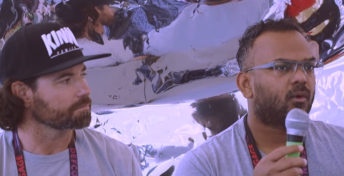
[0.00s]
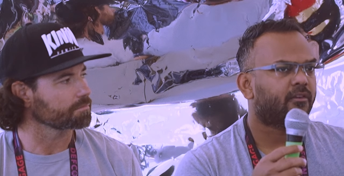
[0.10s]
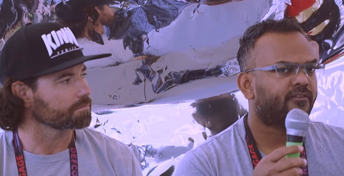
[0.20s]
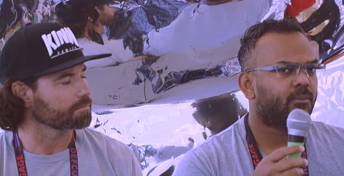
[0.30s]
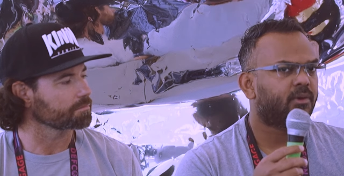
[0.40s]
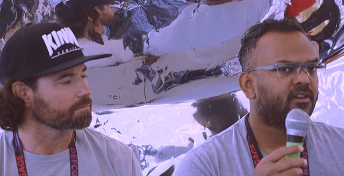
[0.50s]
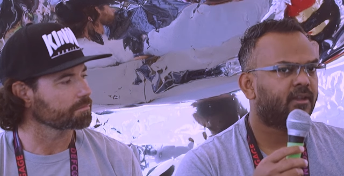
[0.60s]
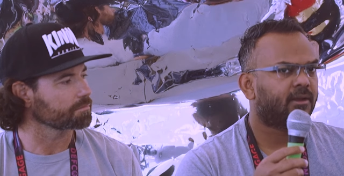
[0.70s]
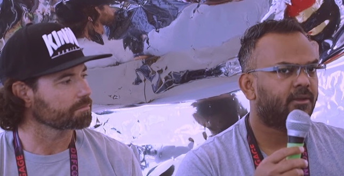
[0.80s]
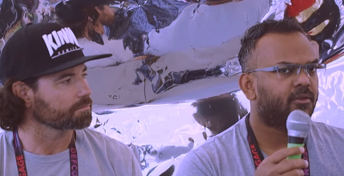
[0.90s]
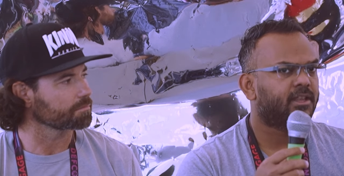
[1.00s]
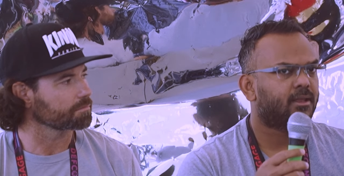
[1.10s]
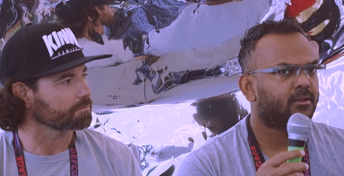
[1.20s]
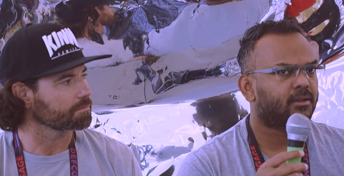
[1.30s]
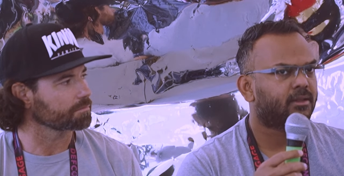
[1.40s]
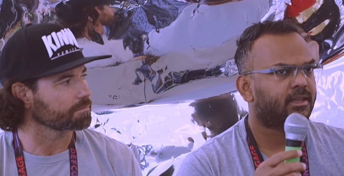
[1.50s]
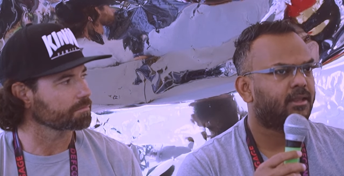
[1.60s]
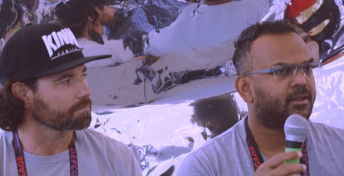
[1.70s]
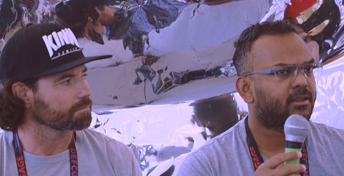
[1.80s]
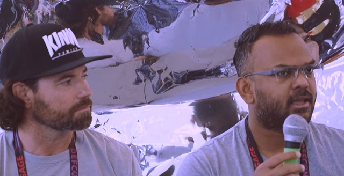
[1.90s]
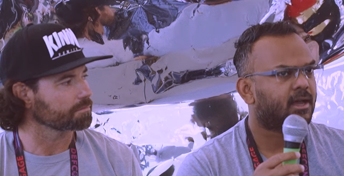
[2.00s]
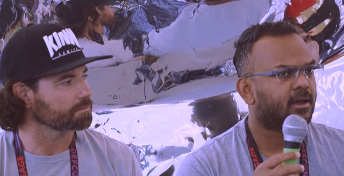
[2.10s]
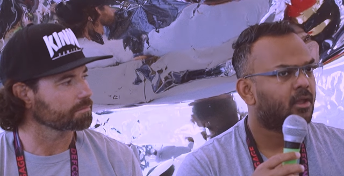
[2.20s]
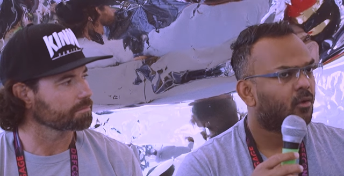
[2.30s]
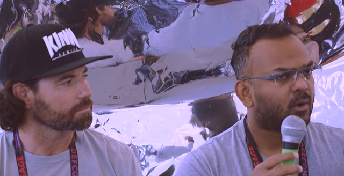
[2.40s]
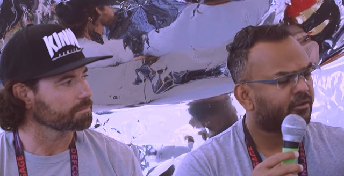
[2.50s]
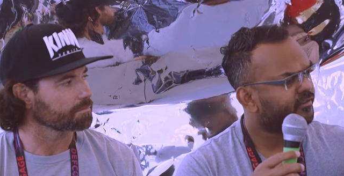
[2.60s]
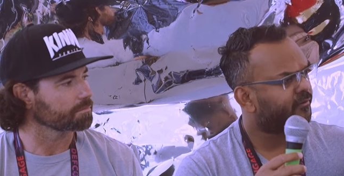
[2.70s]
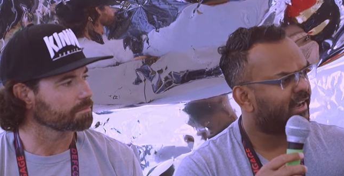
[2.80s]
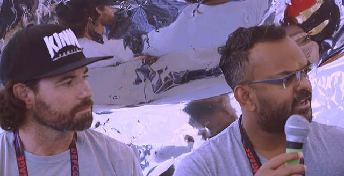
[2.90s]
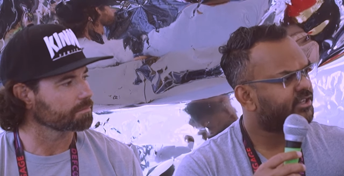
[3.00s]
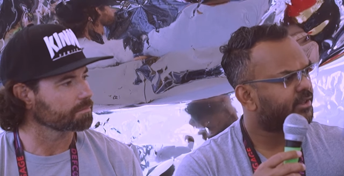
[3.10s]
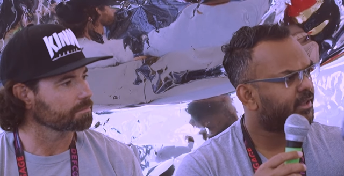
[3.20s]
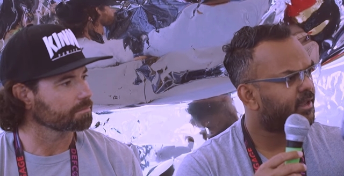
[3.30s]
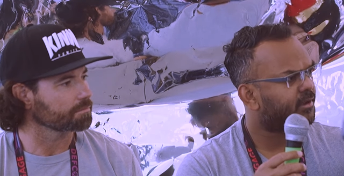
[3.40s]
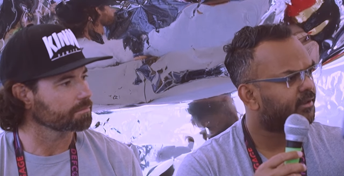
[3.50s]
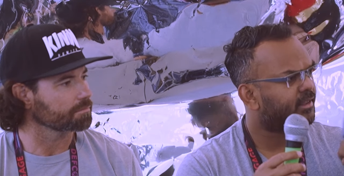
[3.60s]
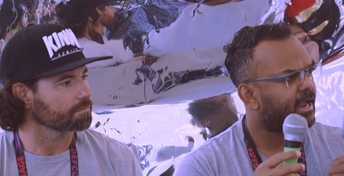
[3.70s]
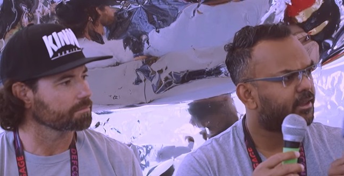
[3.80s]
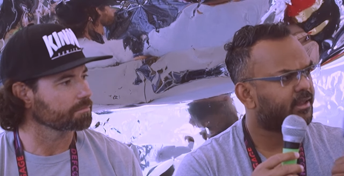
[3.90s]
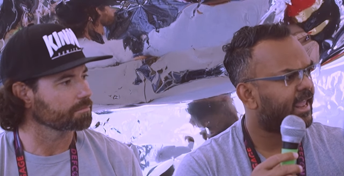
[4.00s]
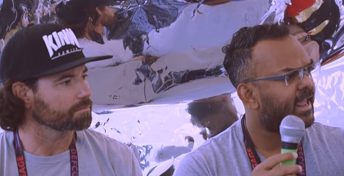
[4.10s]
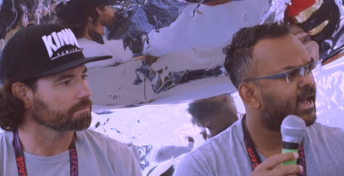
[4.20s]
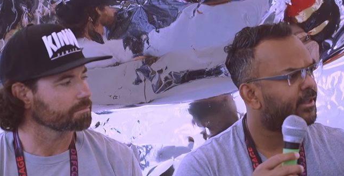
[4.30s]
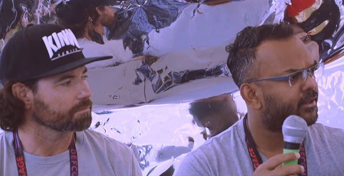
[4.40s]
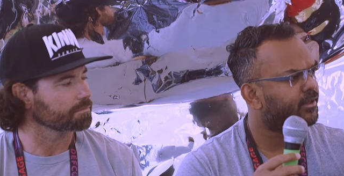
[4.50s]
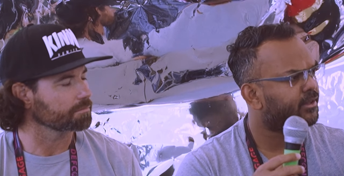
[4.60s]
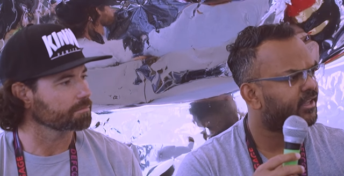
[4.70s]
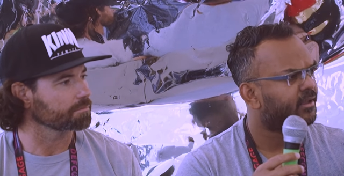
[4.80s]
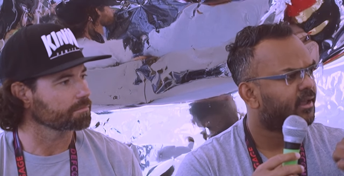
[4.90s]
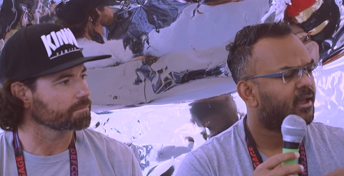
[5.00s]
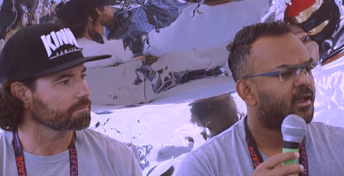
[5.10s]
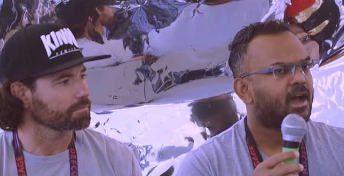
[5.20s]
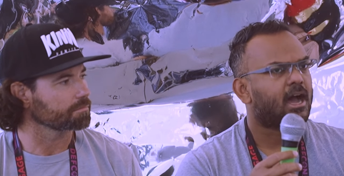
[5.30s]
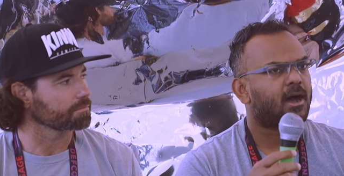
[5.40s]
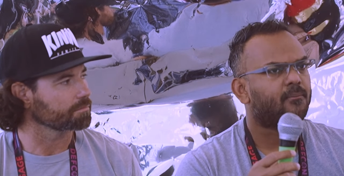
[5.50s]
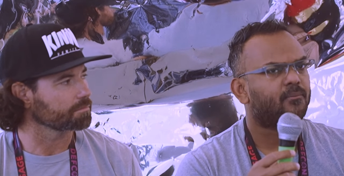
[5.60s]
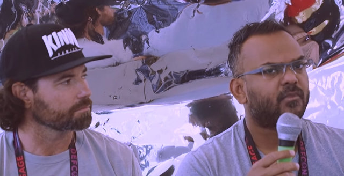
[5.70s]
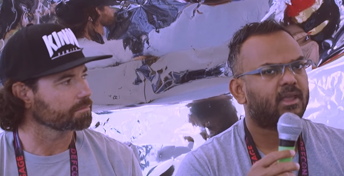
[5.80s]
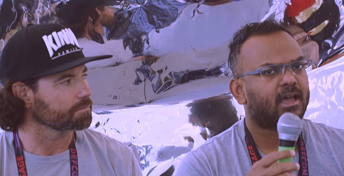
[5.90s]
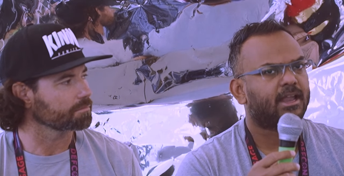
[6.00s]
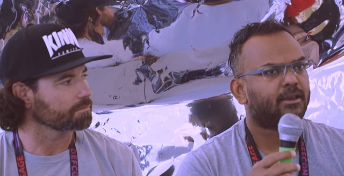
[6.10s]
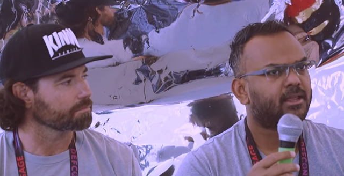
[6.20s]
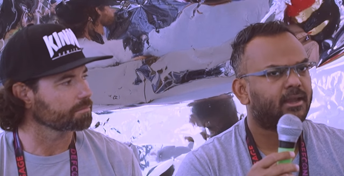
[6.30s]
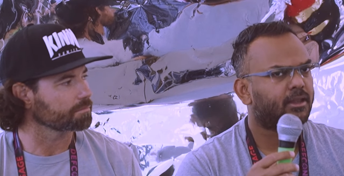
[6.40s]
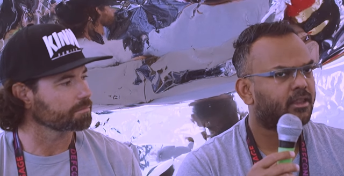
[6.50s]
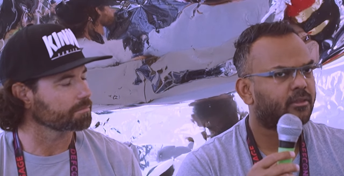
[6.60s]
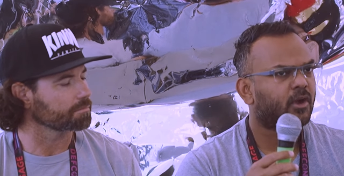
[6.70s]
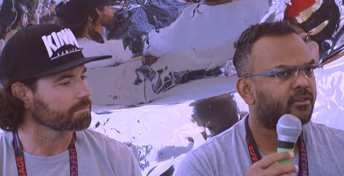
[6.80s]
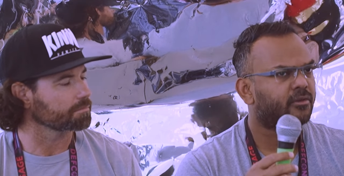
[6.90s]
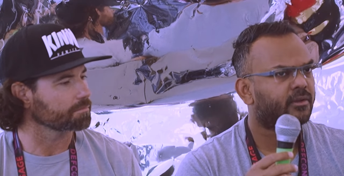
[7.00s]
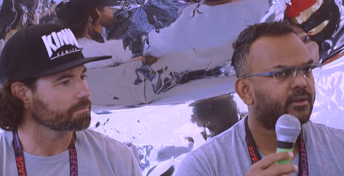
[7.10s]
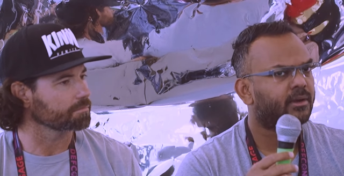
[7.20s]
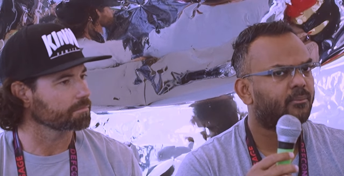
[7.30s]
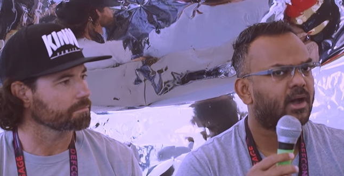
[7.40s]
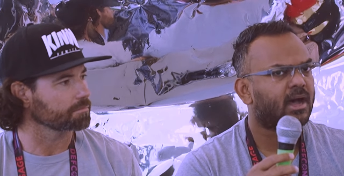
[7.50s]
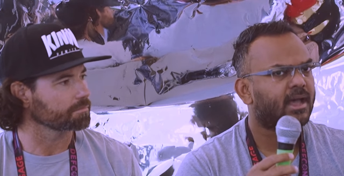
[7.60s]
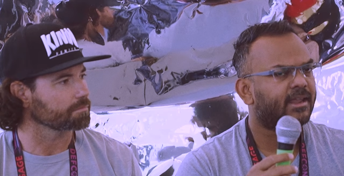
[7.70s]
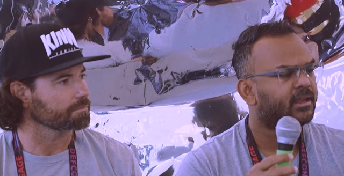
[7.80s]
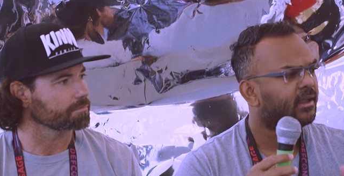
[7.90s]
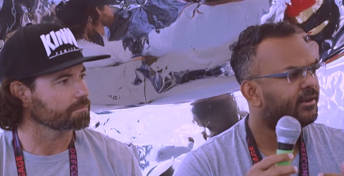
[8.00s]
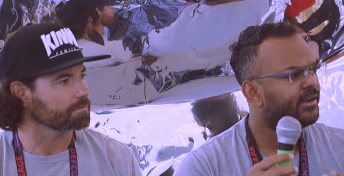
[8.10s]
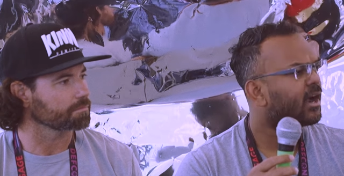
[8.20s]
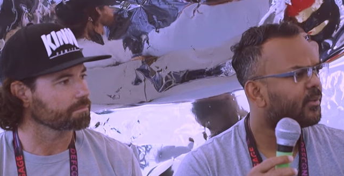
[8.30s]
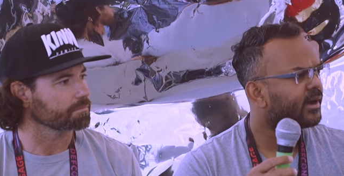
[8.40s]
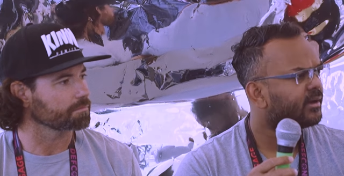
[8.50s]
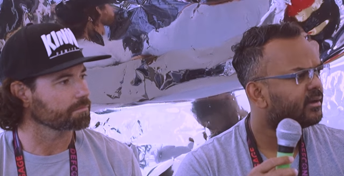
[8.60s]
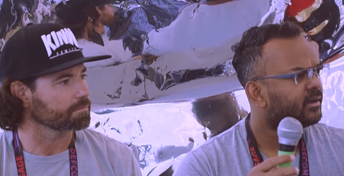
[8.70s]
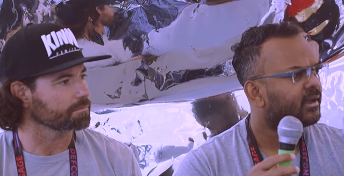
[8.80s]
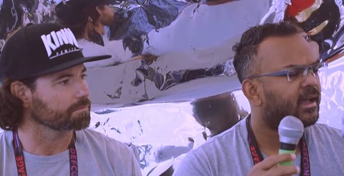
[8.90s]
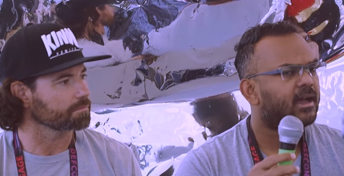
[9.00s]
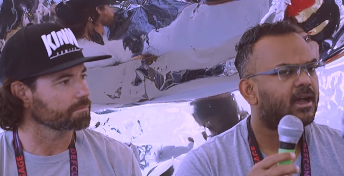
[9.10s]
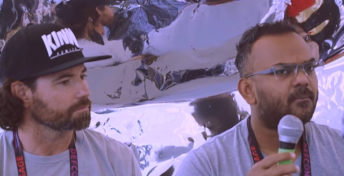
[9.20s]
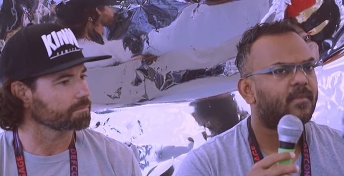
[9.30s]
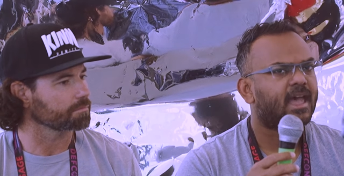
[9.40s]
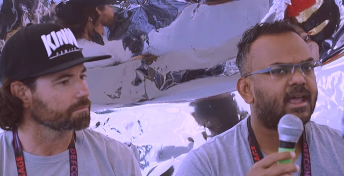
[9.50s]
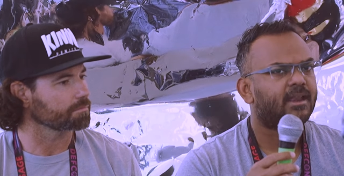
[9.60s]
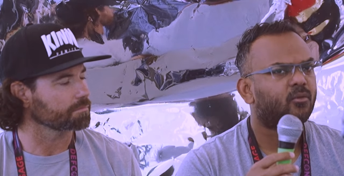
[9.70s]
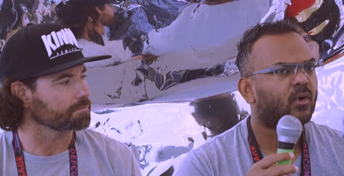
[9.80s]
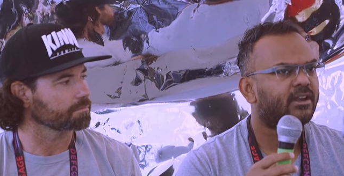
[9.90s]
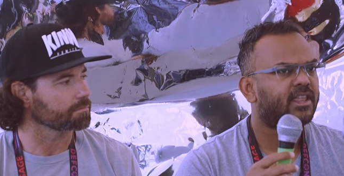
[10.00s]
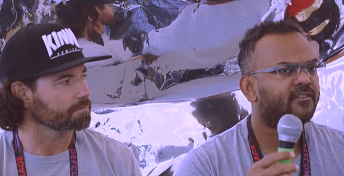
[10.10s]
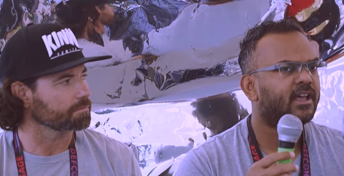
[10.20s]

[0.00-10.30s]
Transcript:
Speaker 1: one of the perfect use cases is uh, one of the villages here, that's AICC. Um, it's, it's sponsored by DARPA, um, and what they've